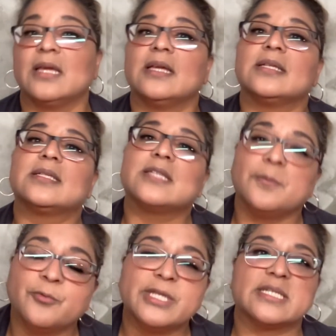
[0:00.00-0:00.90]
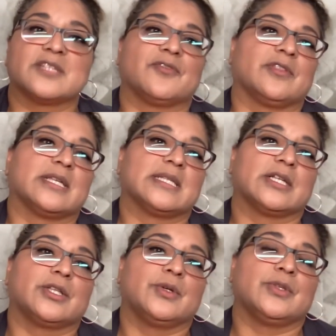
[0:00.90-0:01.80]
Some reasons for this
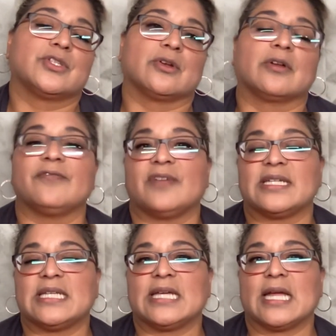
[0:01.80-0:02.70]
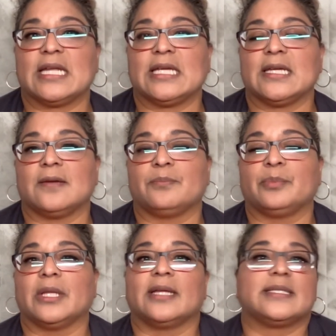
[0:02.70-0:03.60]
include circumventing any
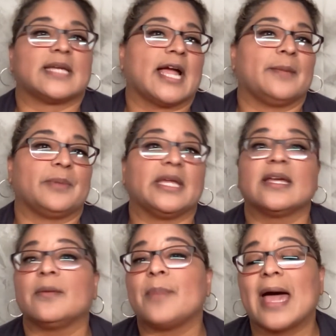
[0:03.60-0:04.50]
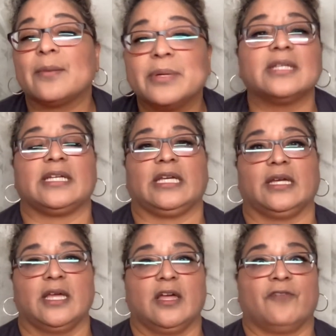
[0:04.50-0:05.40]
blood type
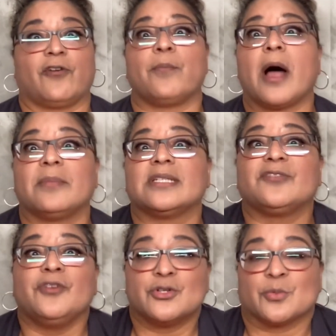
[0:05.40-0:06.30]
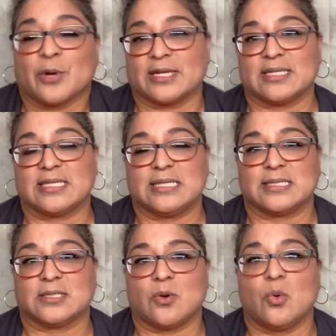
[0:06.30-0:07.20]
incompatibility for mama's future
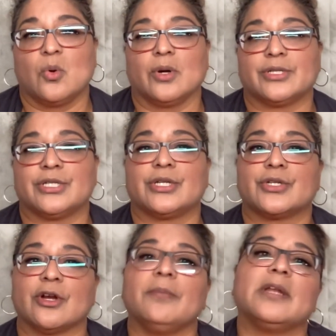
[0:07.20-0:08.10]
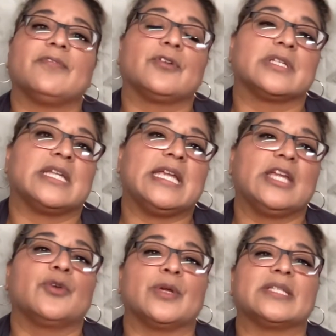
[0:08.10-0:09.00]
pregnancies, or to determine if there's an
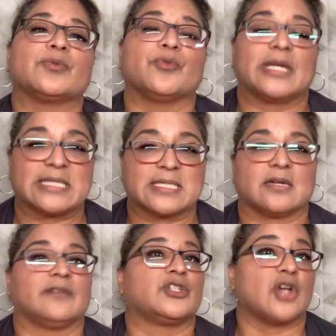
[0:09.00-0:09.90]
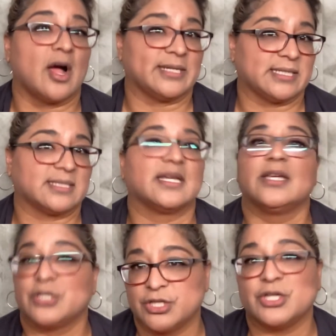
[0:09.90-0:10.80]
increased risk of jaundice
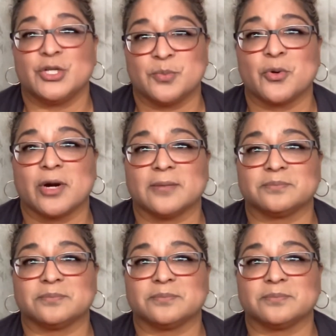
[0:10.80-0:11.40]
to the newborn.